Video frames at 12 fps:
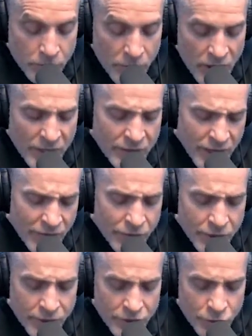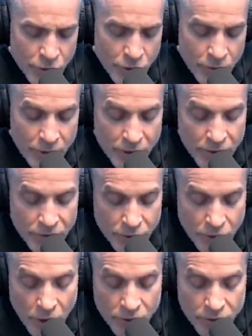that's definitely a disorder because it
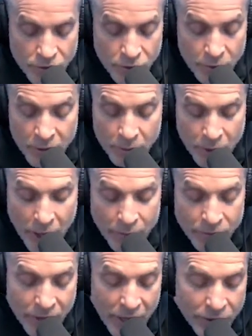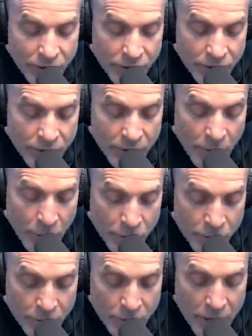causes so many problems, not just
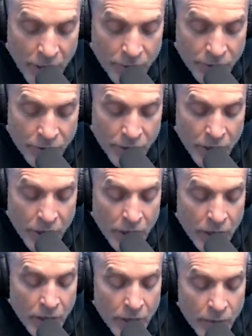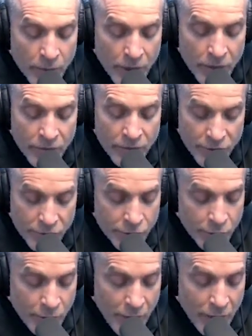emotional problems, but
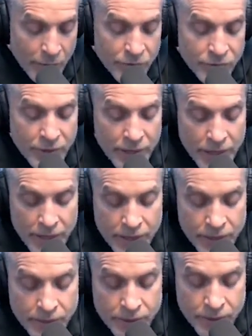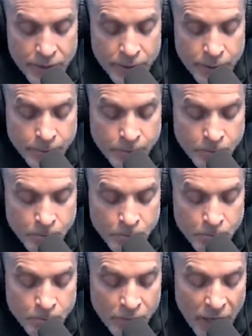physical problems. And
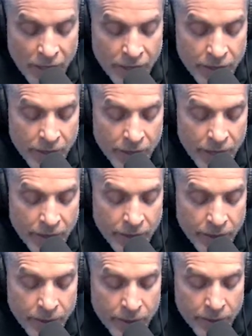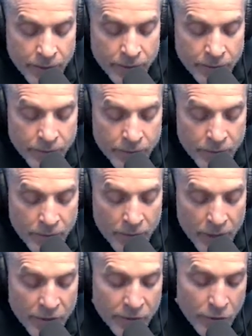I think that uh,
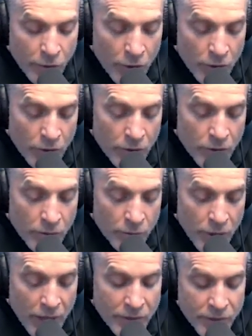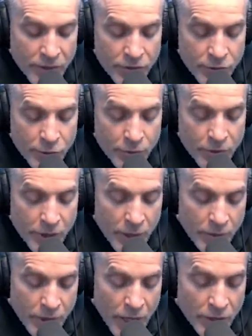it's a long process to
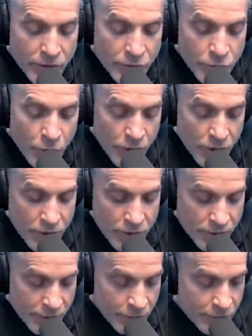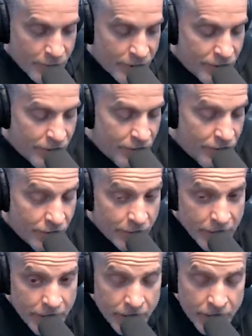become conscious. One of the things that was missing for
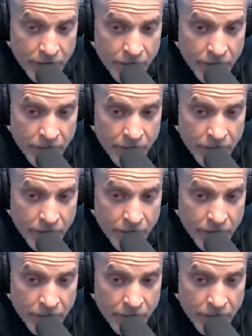me